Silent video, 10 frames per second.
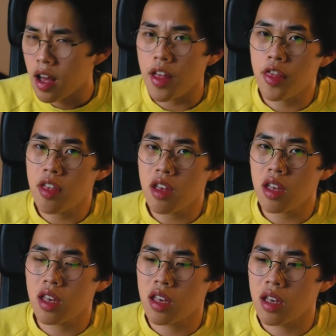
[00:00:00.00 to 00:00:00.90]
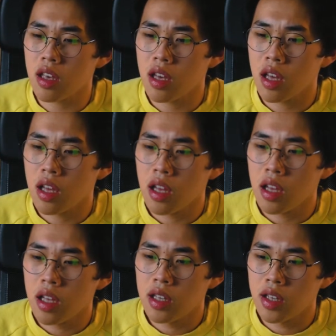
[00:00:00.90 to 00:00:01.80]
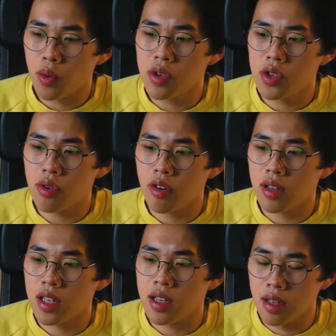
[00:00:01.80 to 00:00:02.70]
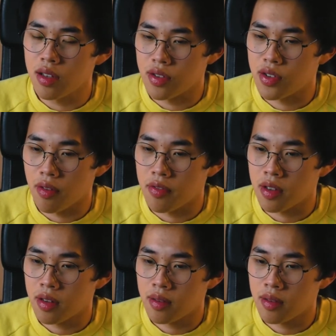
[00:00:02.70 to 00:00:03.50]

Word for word: I think they will surely learn something.